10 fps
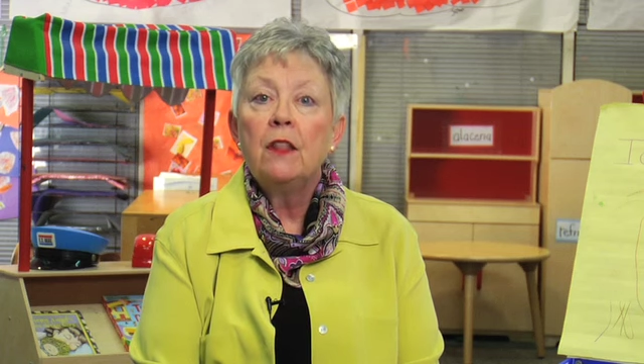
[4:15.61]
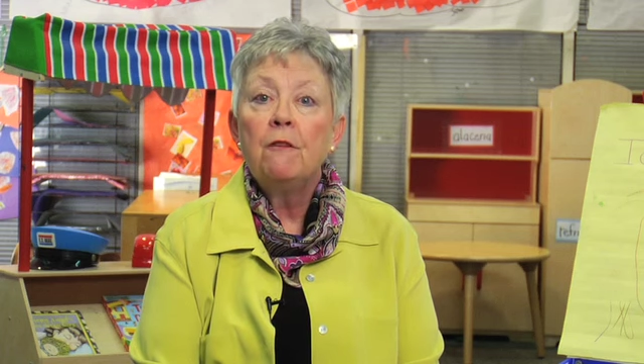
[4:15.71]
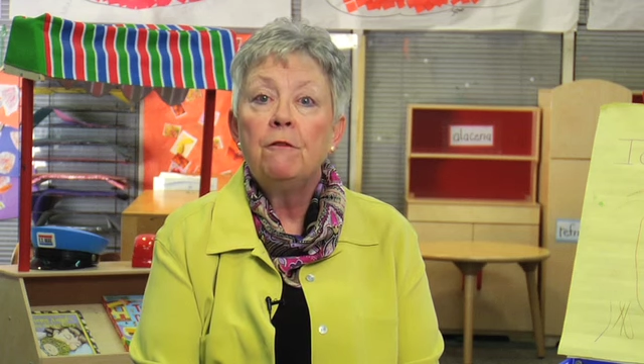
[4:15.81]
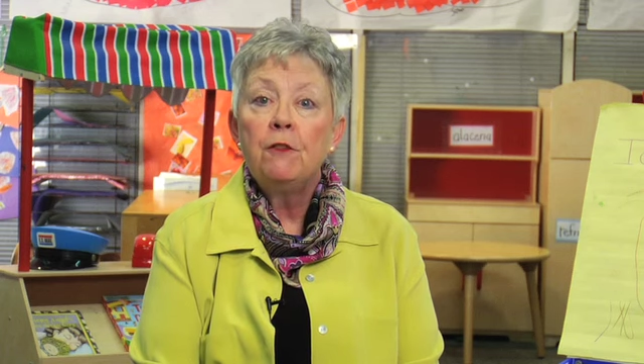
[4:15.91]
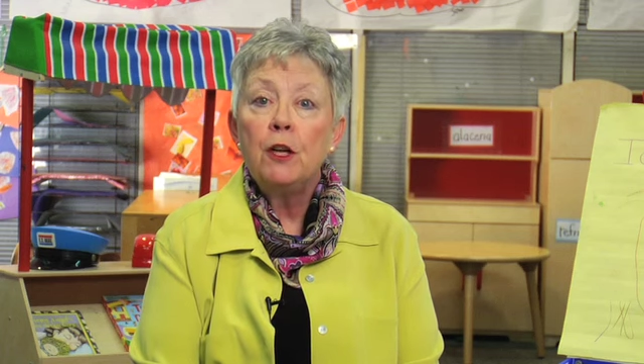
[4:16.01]

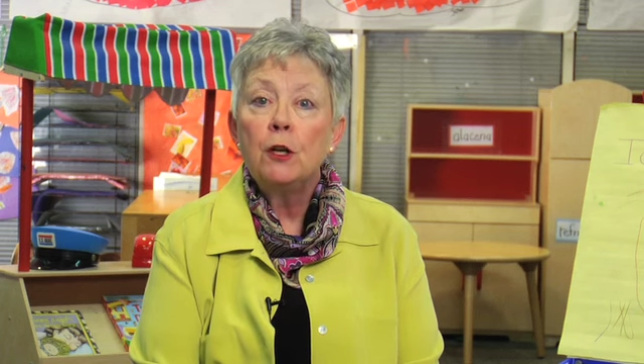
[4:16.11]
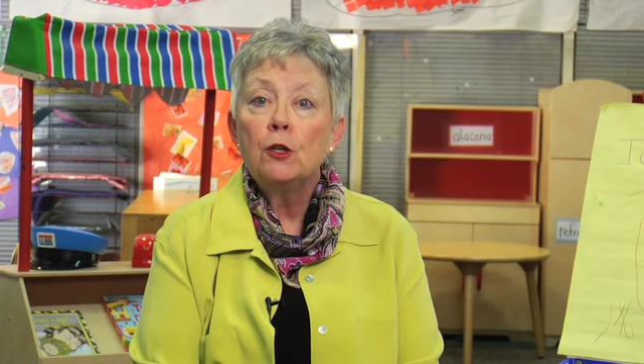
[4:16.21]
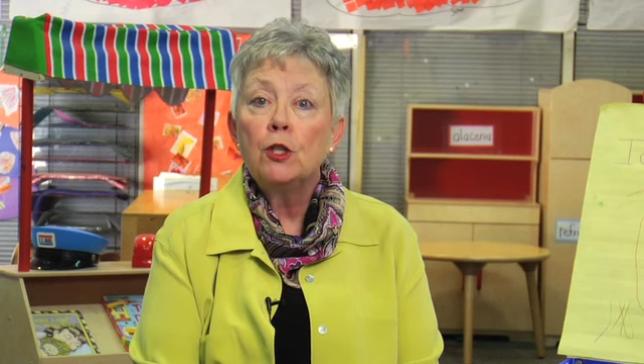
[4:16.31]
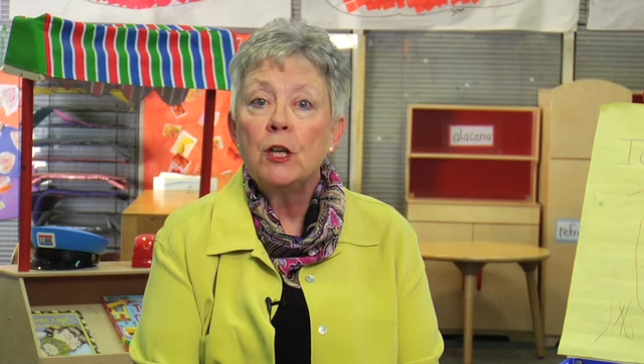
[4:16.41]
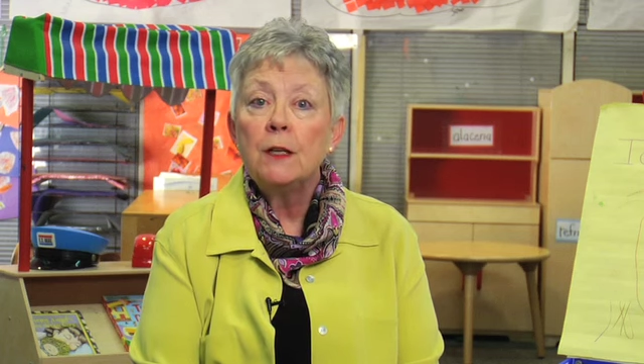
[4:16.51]
that
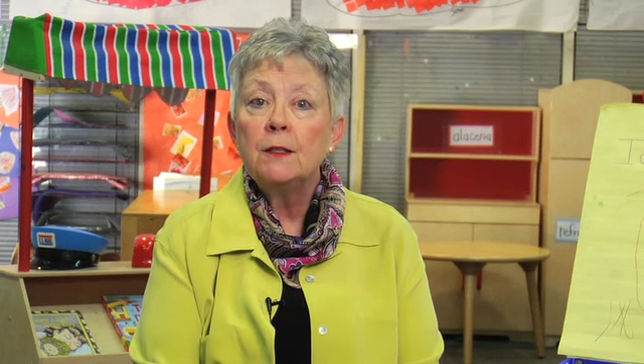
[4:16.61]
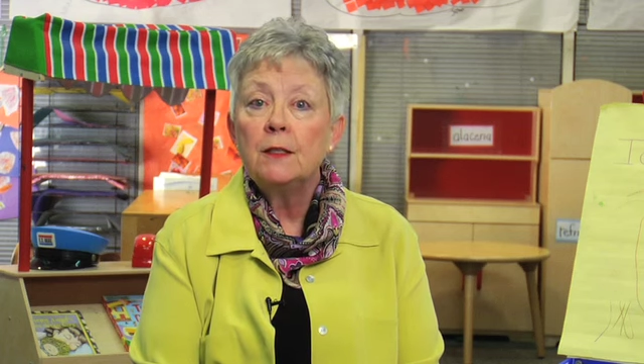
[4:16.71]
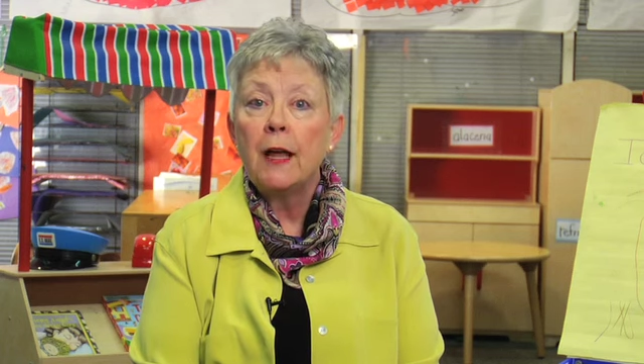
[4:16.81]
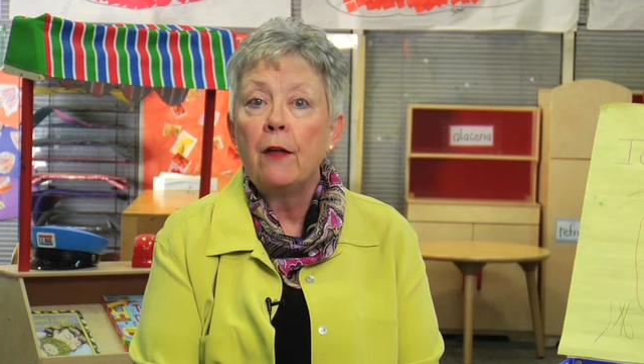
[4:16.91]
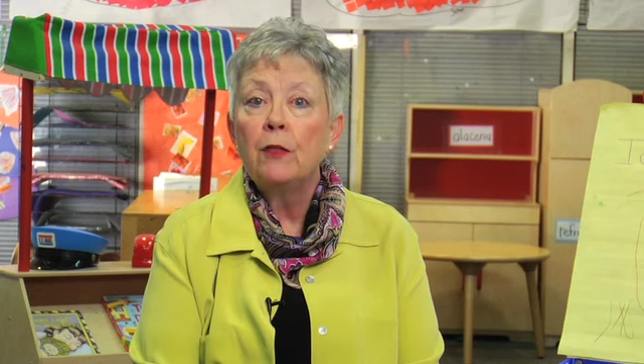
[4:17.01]
fear shuts
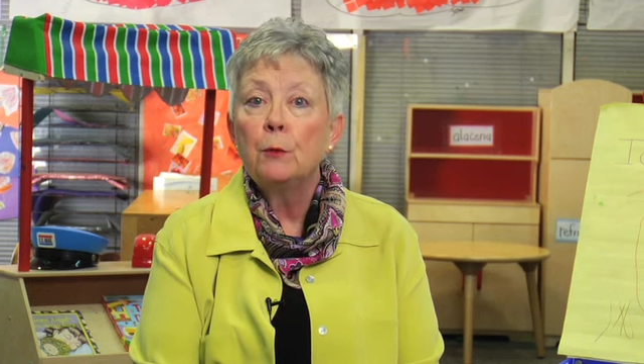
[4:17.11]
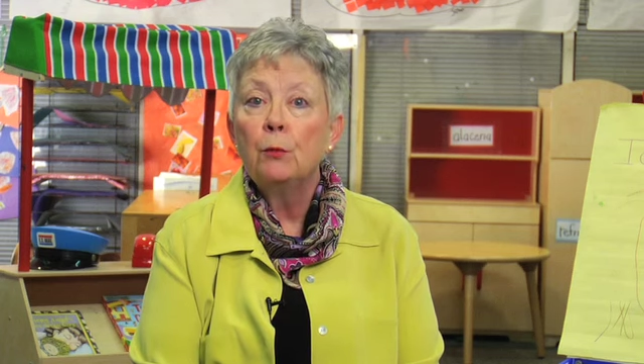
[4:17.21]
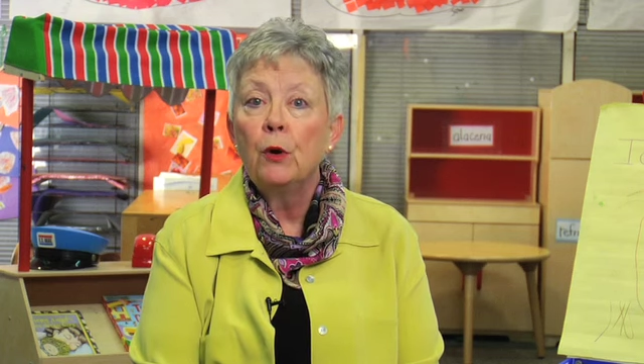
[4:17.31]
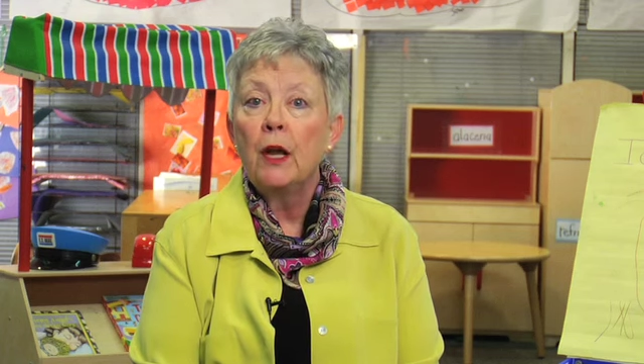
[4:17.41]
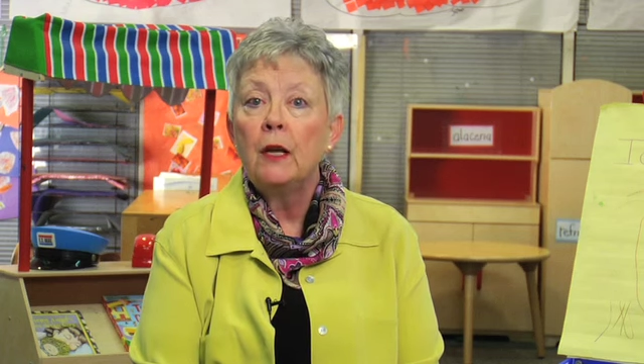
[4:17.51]
down the
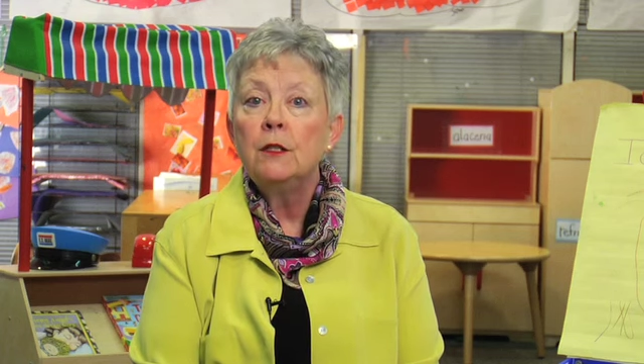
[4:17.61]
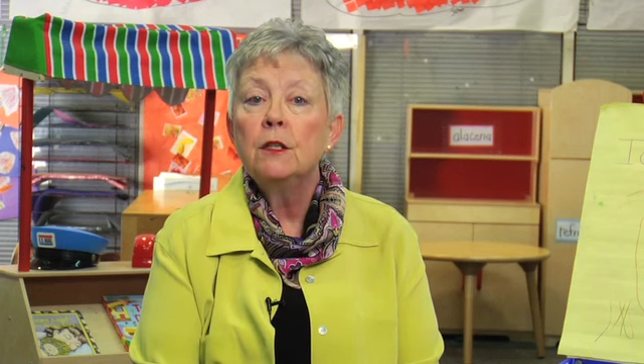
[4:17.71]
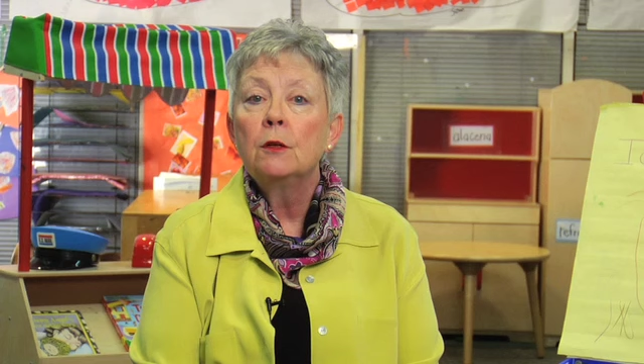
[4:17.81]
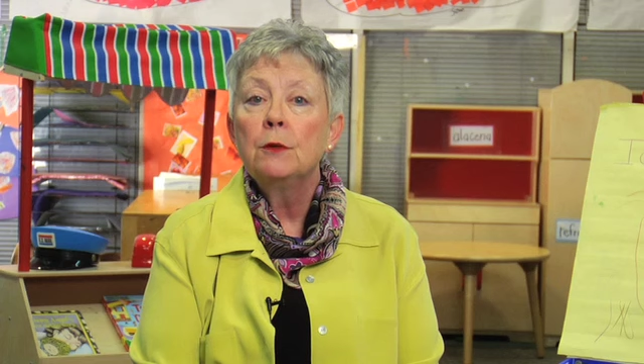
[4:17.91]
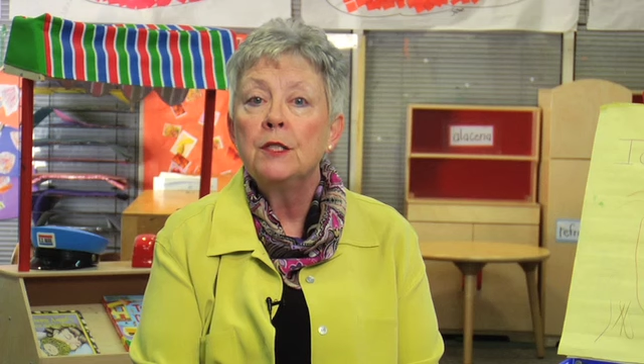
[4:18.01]

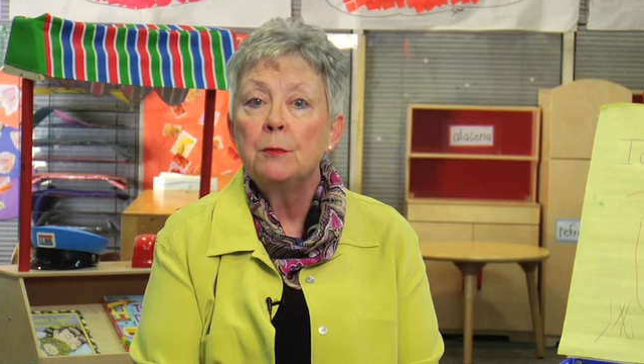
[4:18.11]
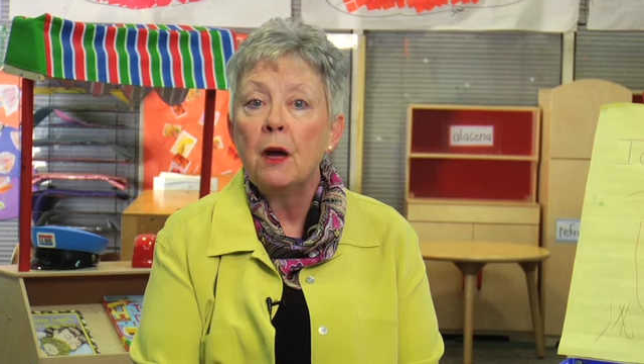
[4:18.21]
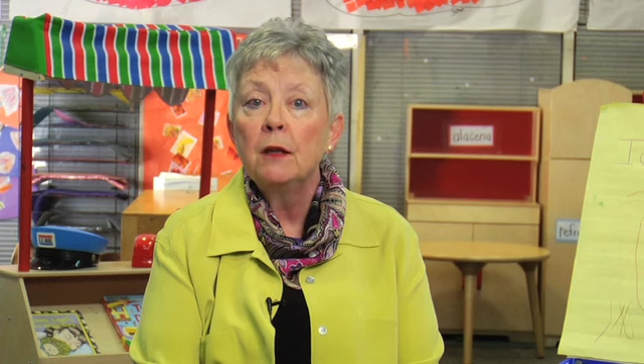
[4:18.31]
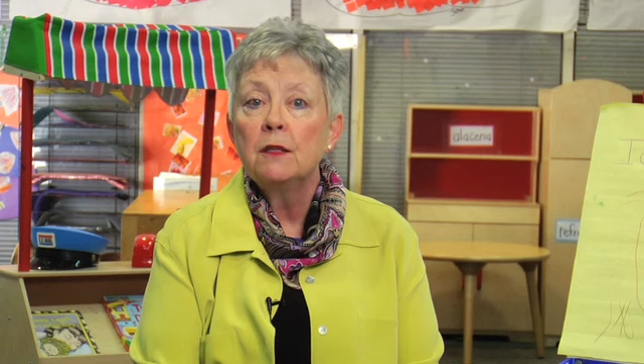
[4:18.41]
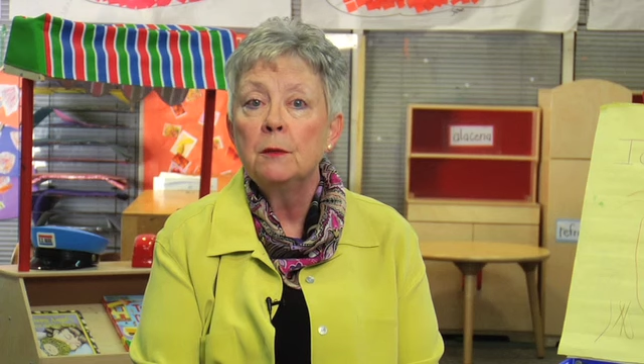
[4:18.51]
brain's
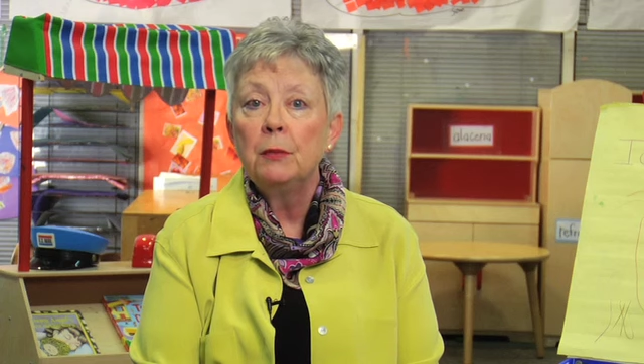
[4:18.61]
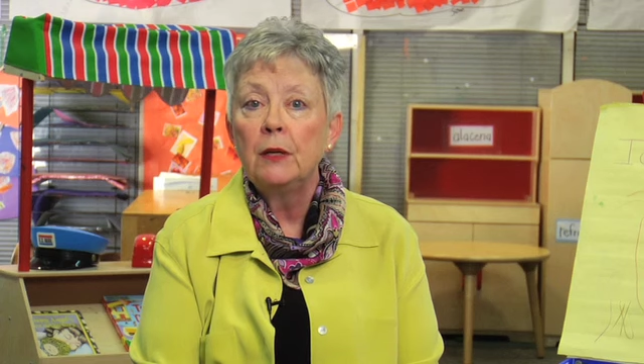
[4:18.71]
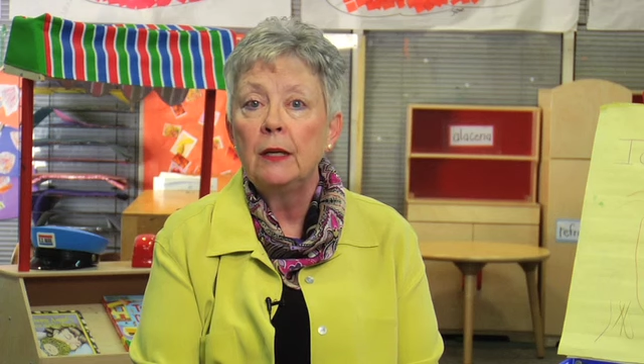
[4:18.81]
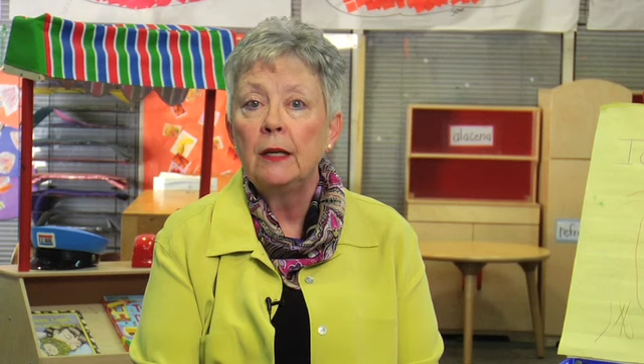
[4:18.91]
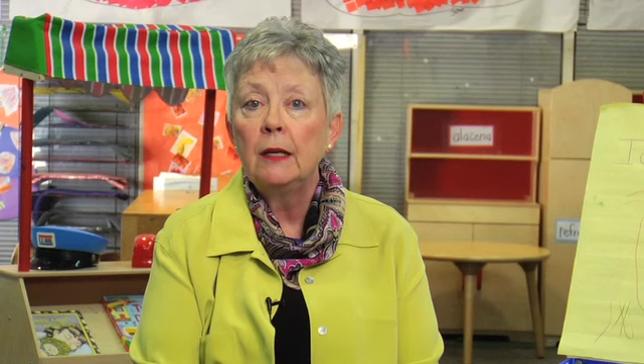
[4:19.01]

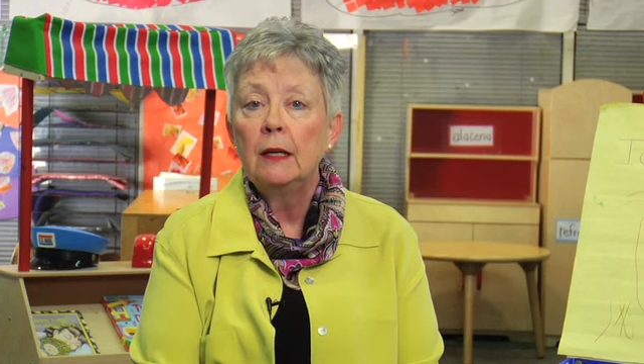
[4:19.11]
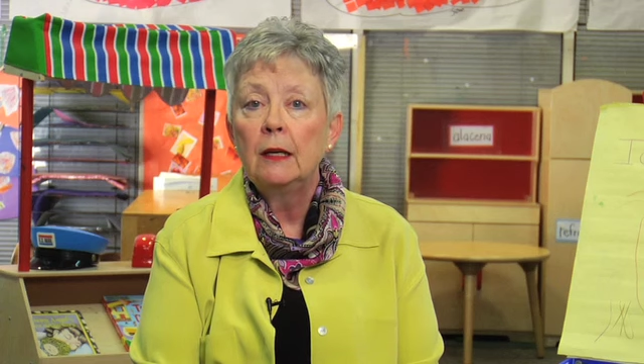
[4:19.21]
responsibility.